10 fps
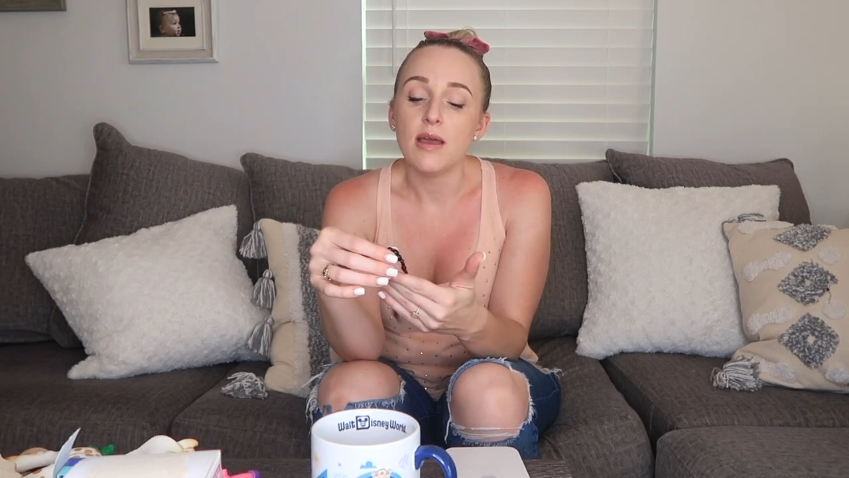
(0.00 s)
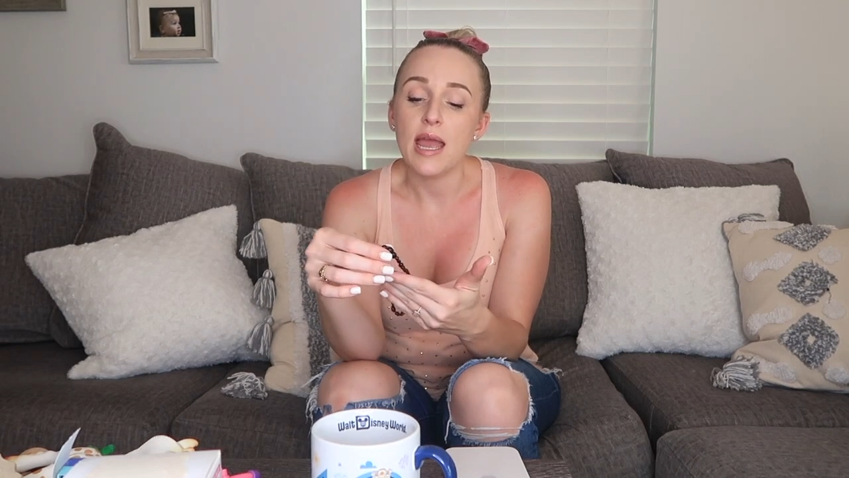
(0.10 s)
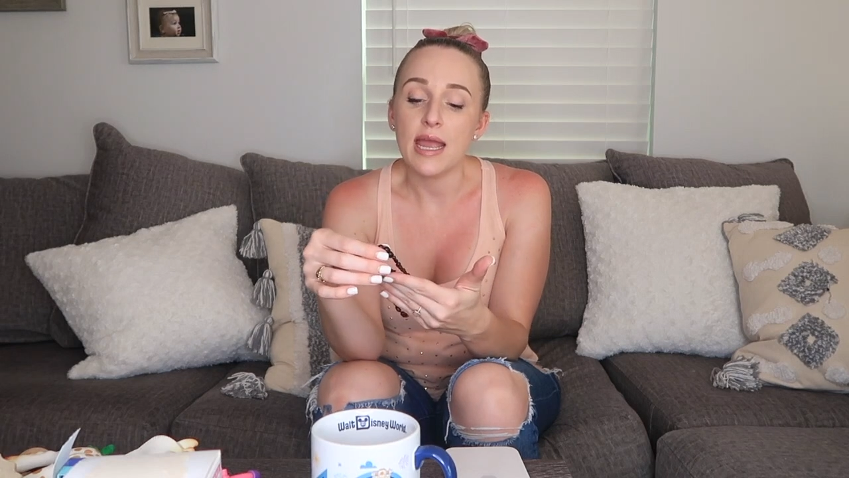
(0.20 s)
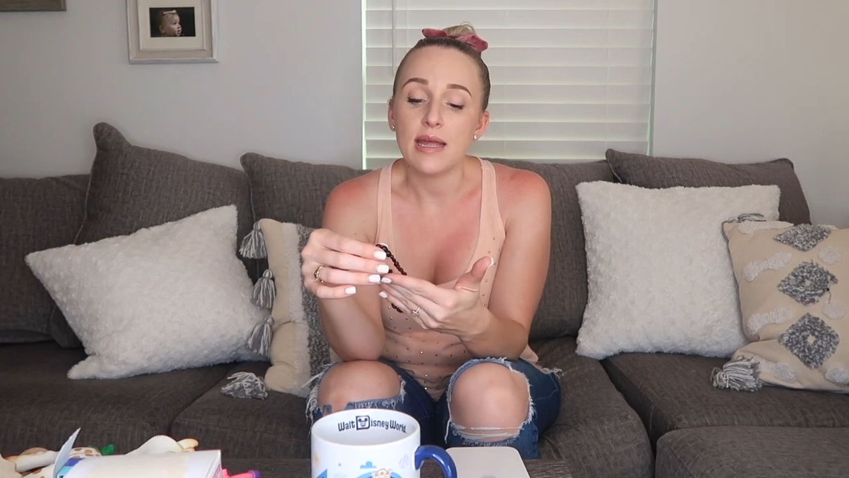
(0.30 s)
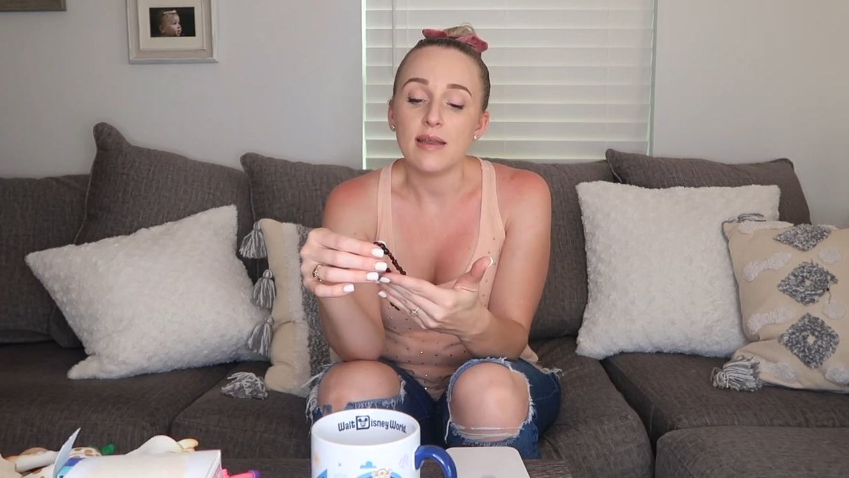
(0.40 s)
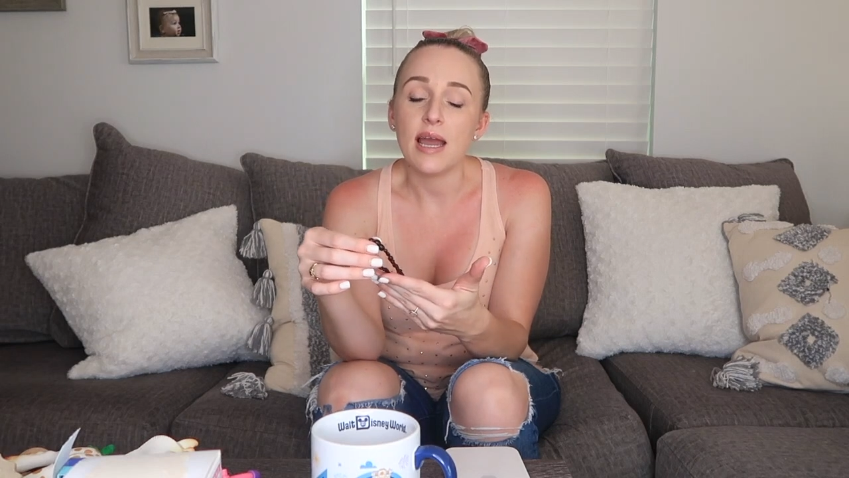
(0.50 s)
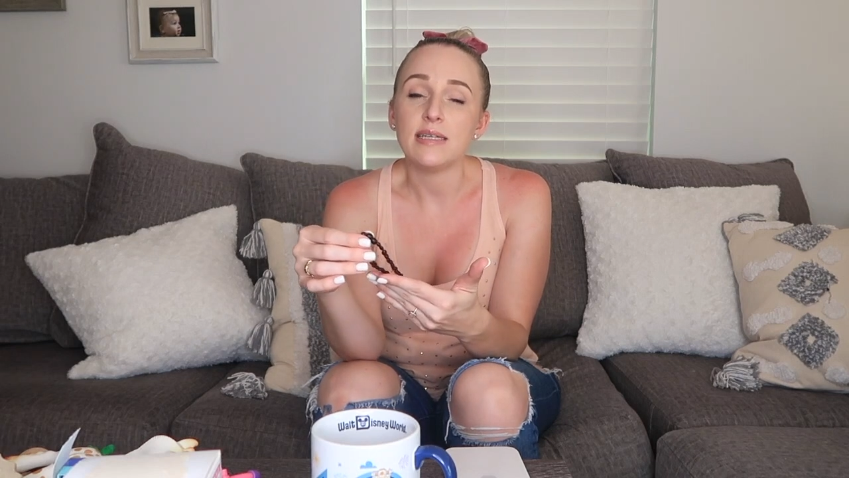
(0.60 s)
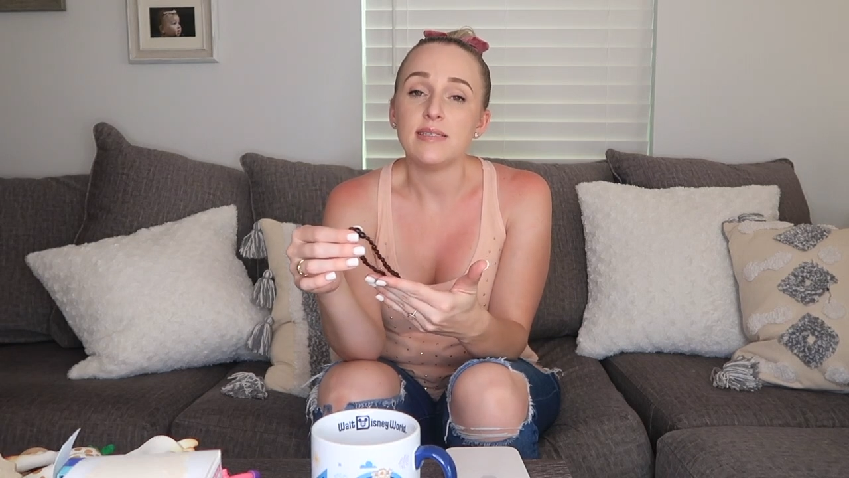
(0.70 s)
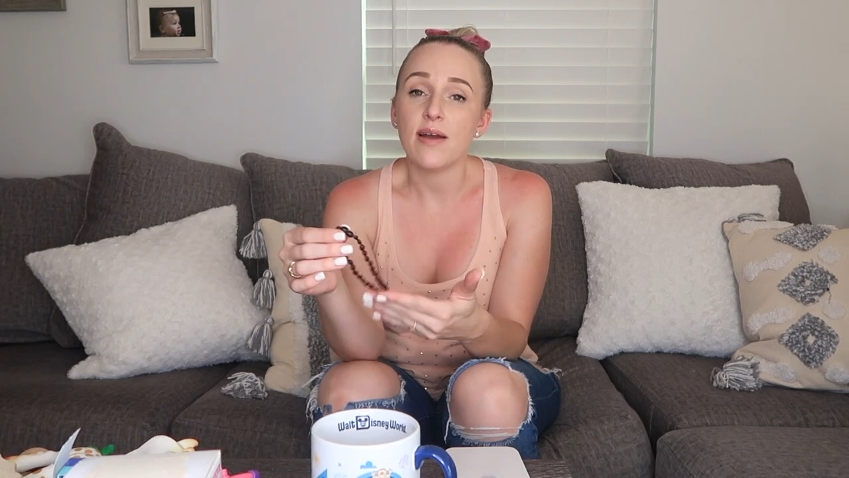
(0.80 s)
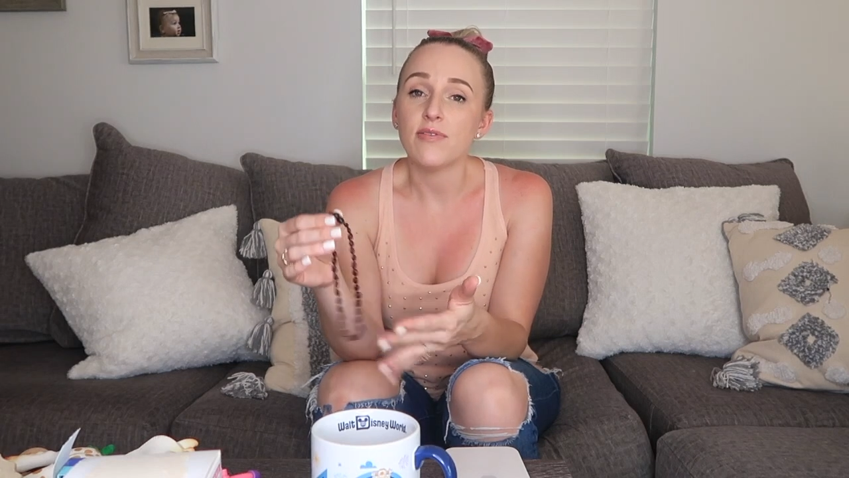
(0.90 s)
And I
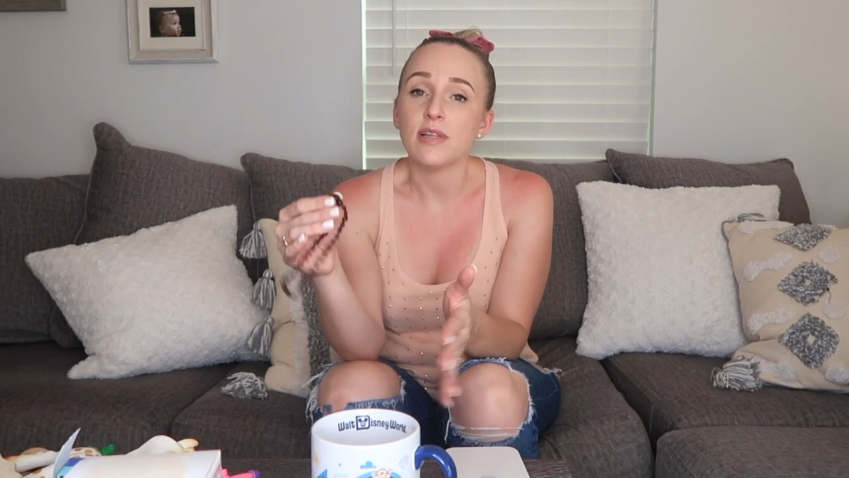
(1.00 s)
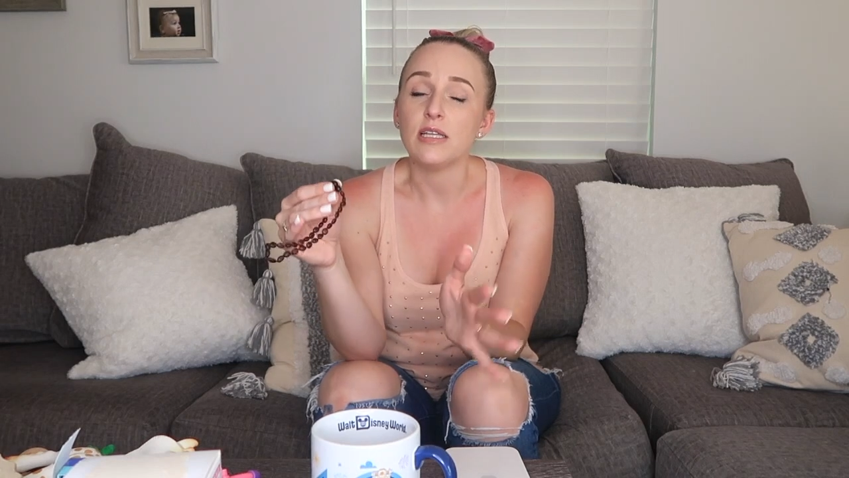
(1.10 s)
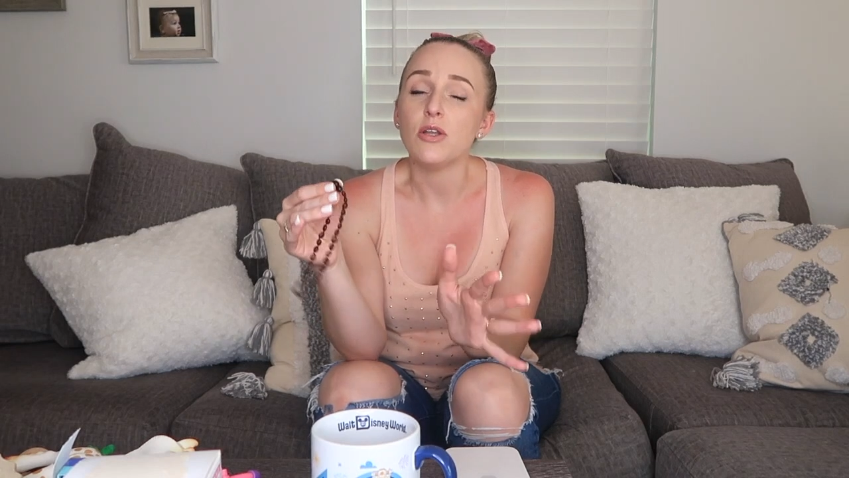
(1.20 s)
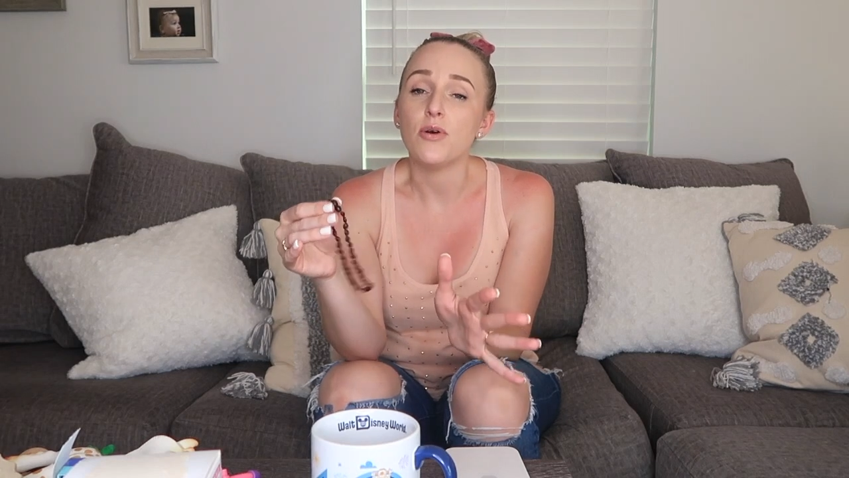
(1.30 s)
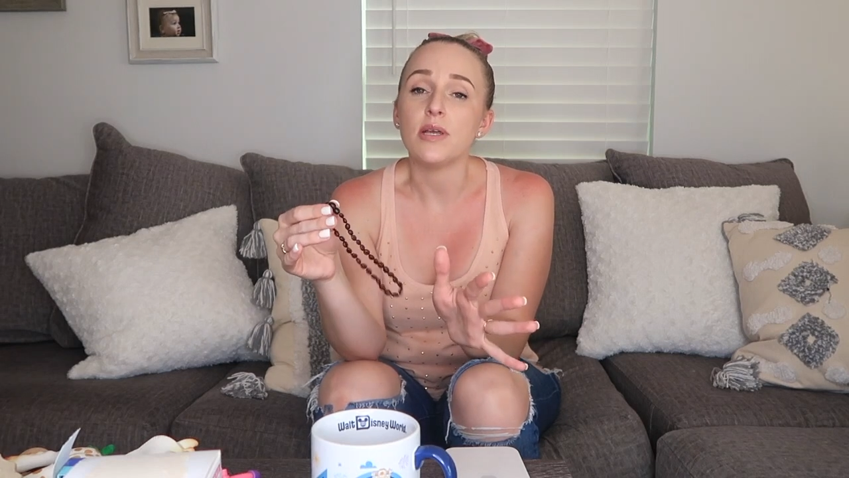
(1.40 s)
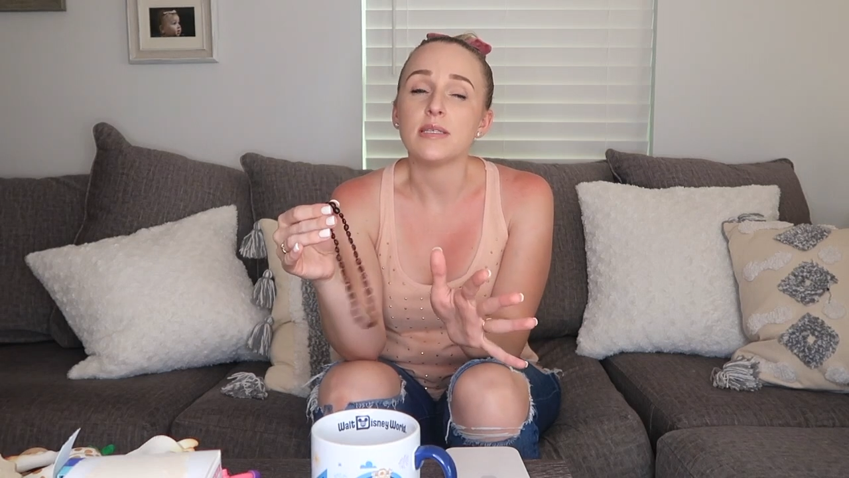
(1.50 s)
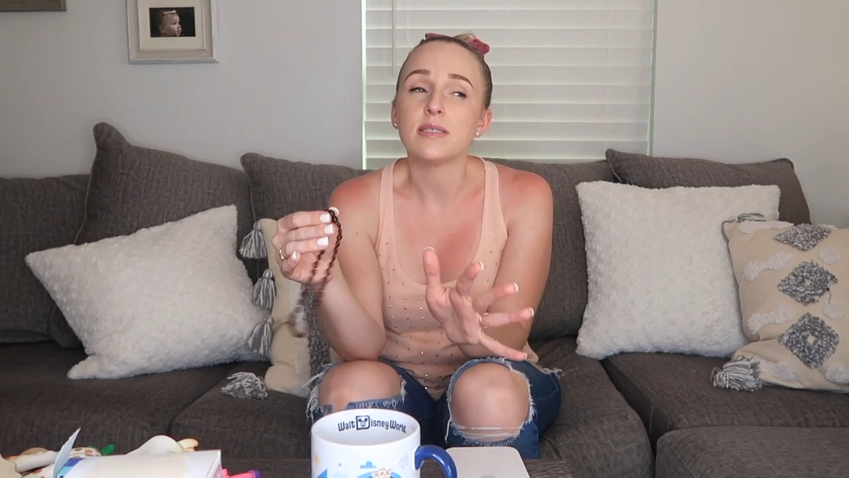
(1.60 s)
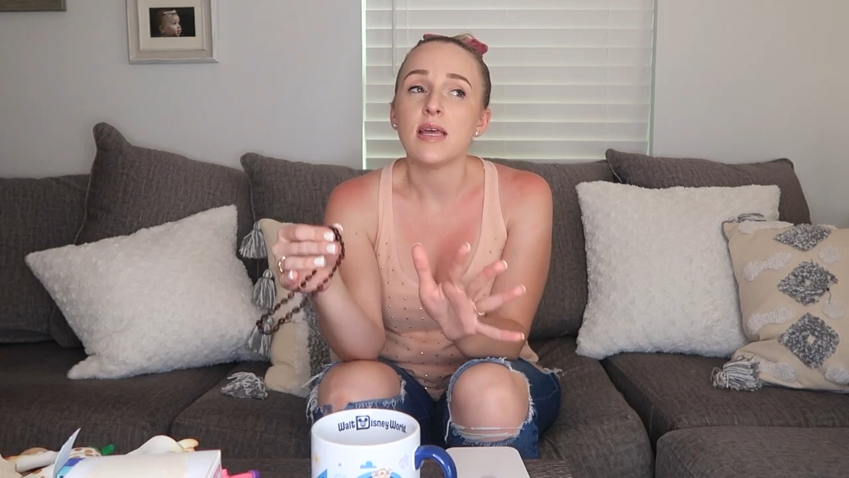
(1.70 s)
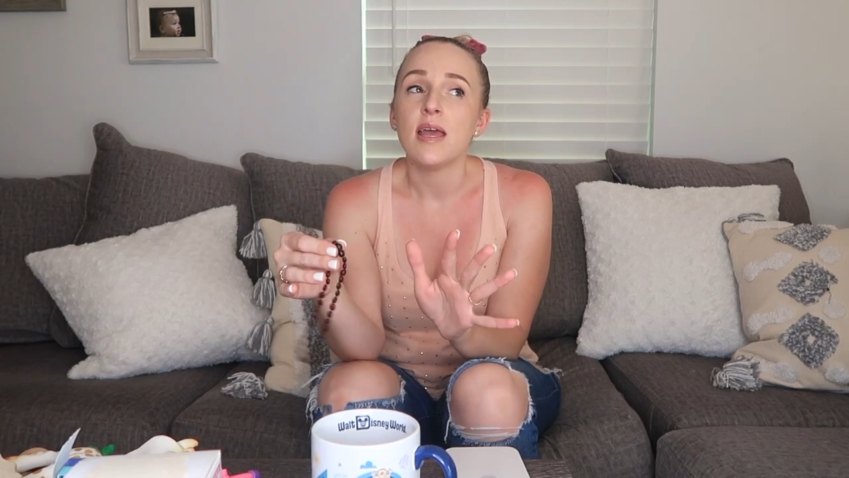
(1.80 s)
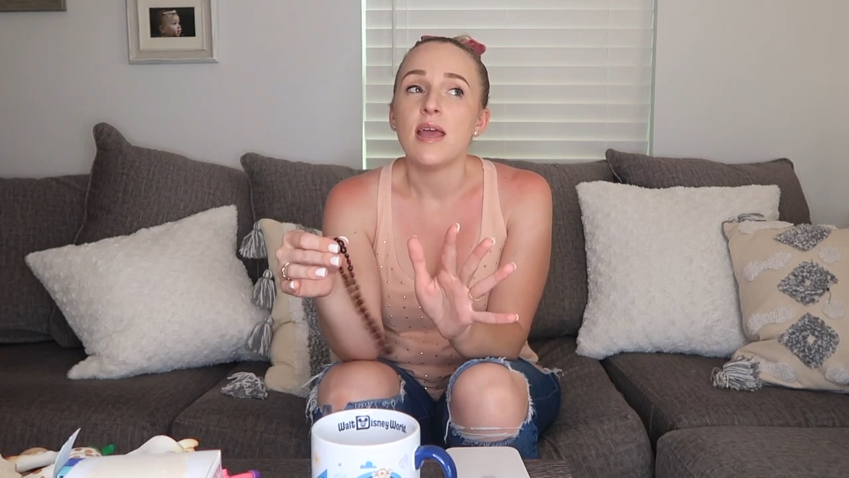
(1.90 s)
definitely notice